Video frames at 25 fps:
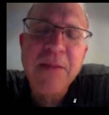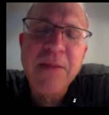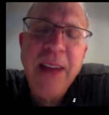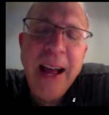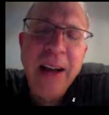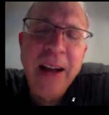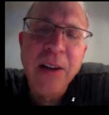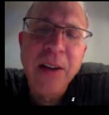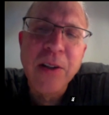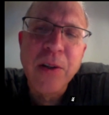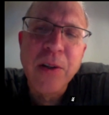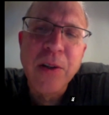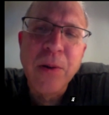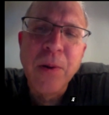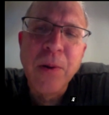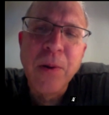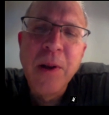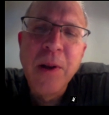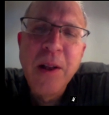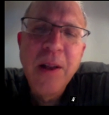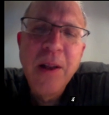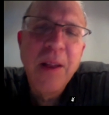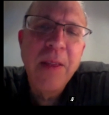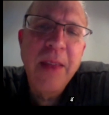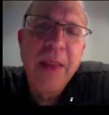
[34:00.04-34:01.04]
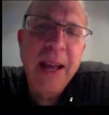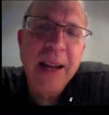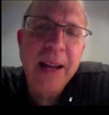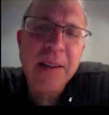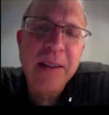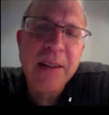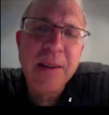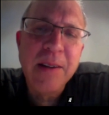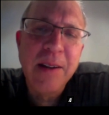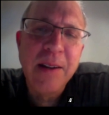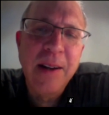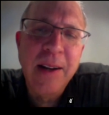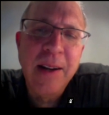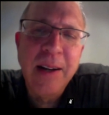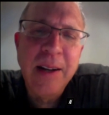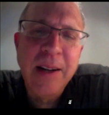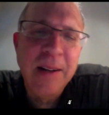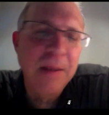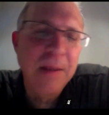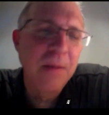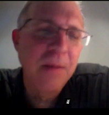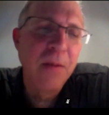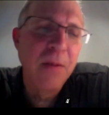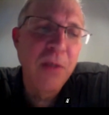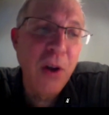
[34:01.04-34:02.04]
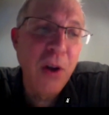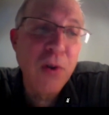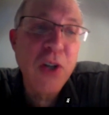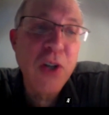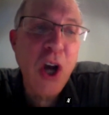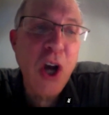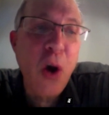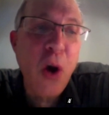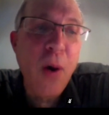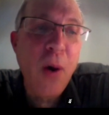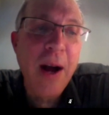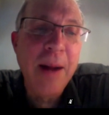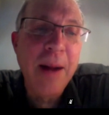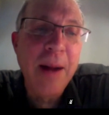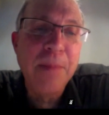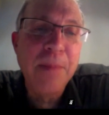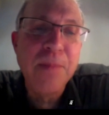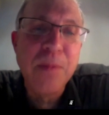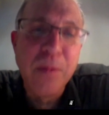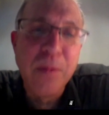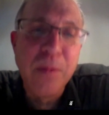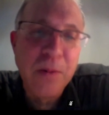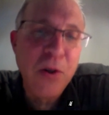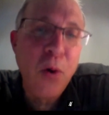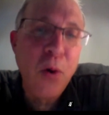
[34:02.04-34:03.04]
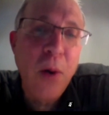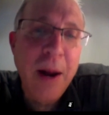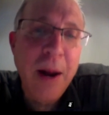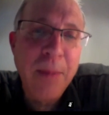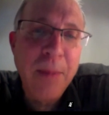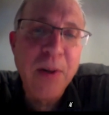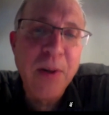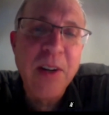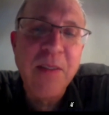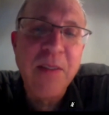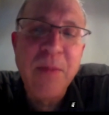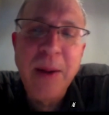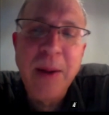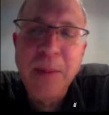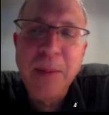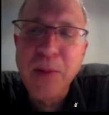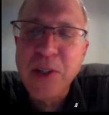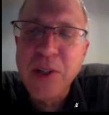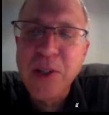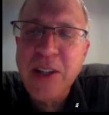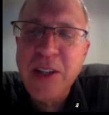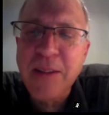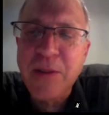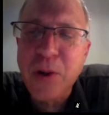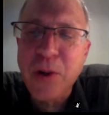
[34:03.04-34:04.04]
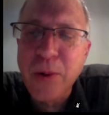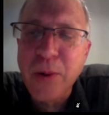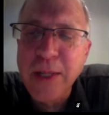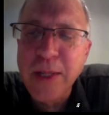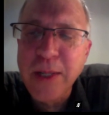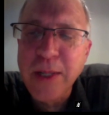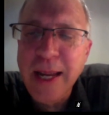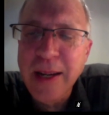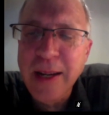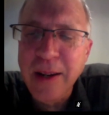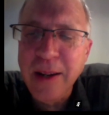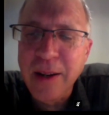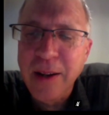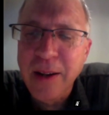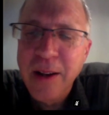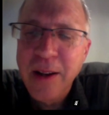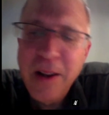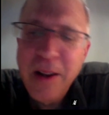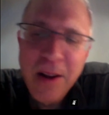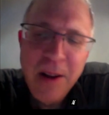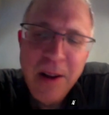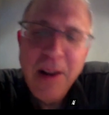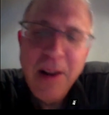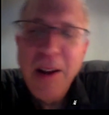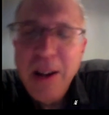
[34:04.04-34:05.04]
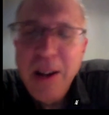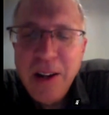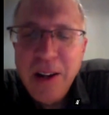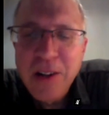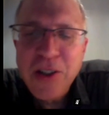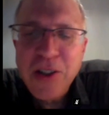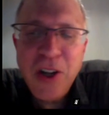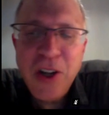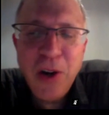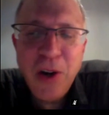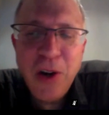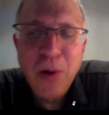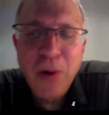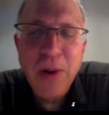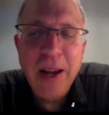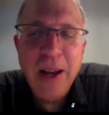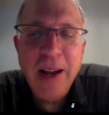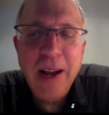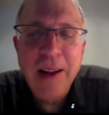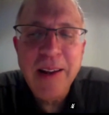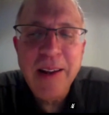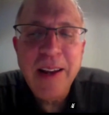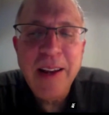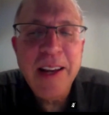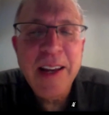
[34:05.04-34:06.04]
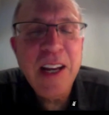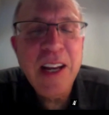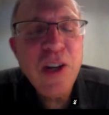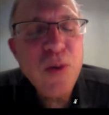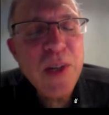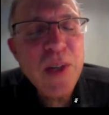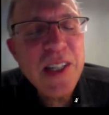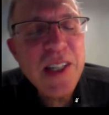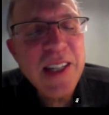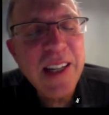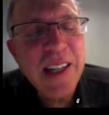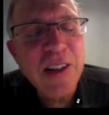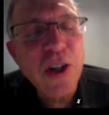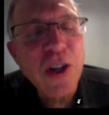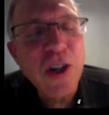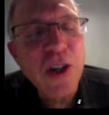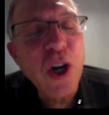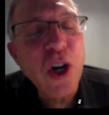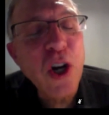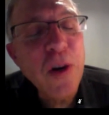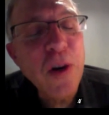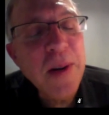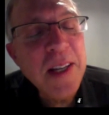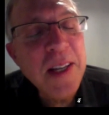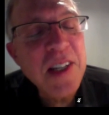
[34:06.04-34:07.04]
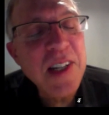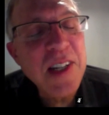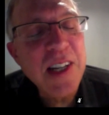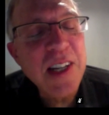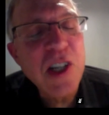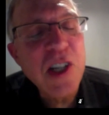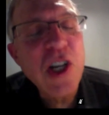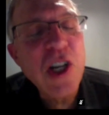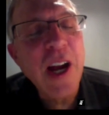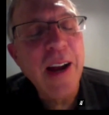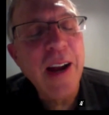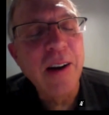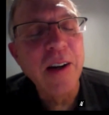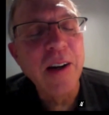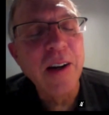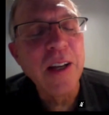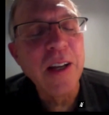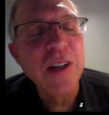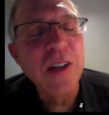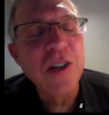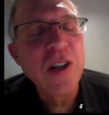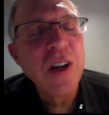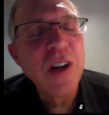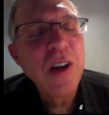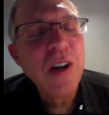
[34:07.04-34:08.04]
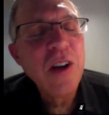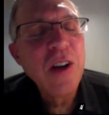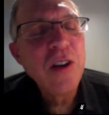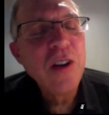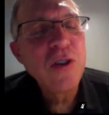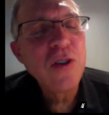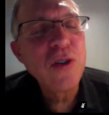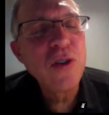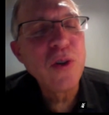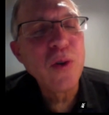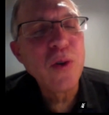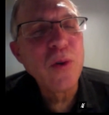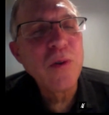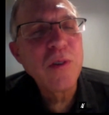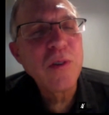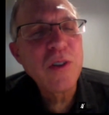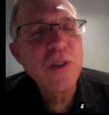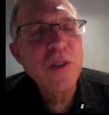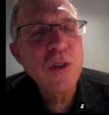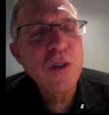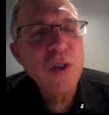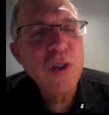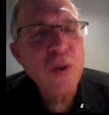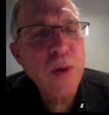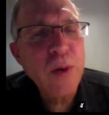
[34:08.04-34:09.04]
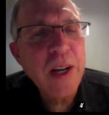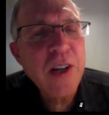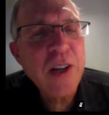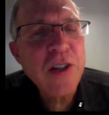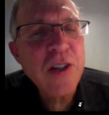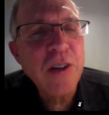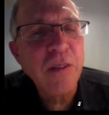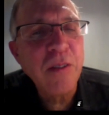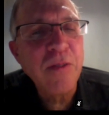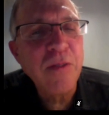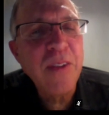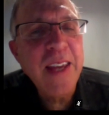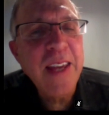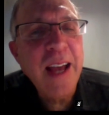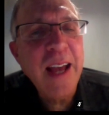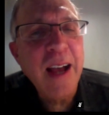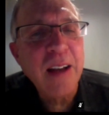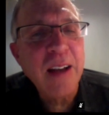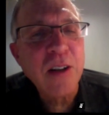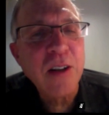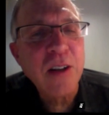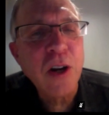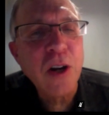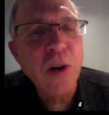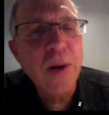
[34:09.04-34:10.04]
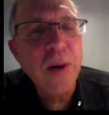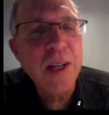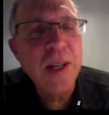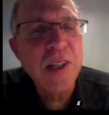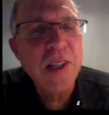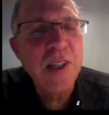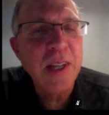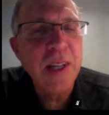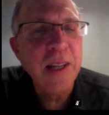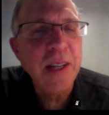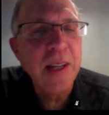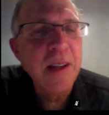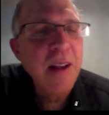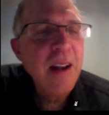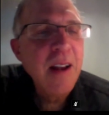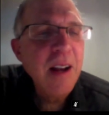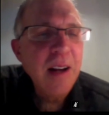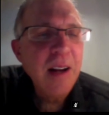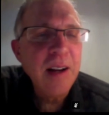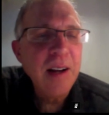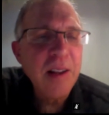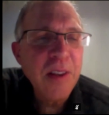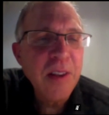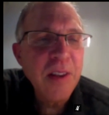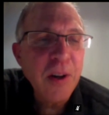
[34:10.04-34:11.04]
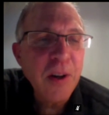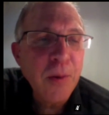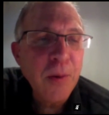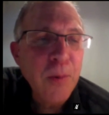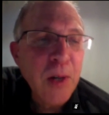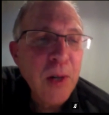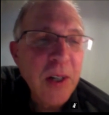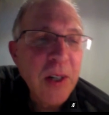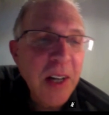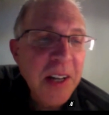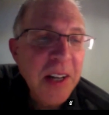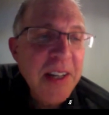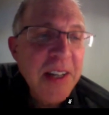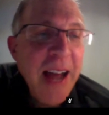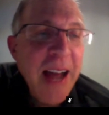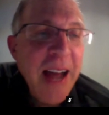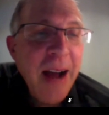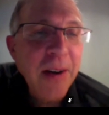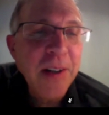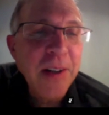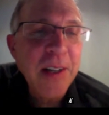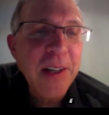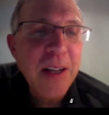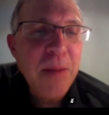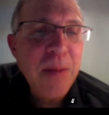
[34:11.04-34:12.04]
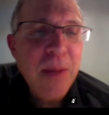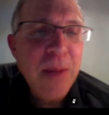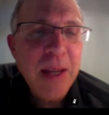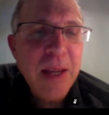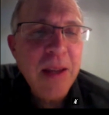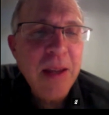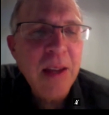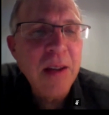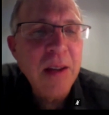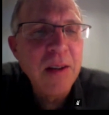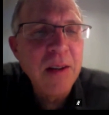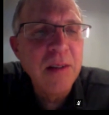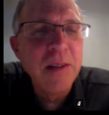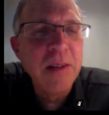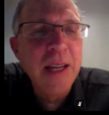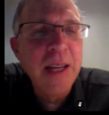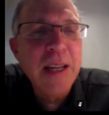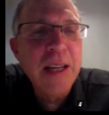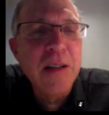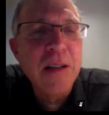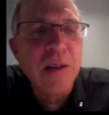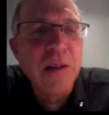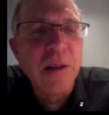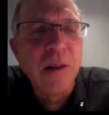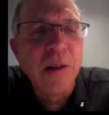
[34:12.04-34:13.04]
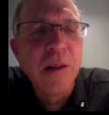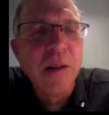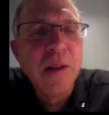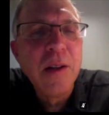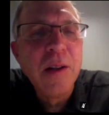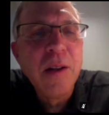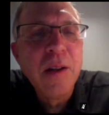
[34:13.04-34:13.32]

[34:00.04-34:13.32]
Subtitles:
value that those cooperative members have created. So an interesting currency challenge to traditional fiat currency. There will undoubtedly be legal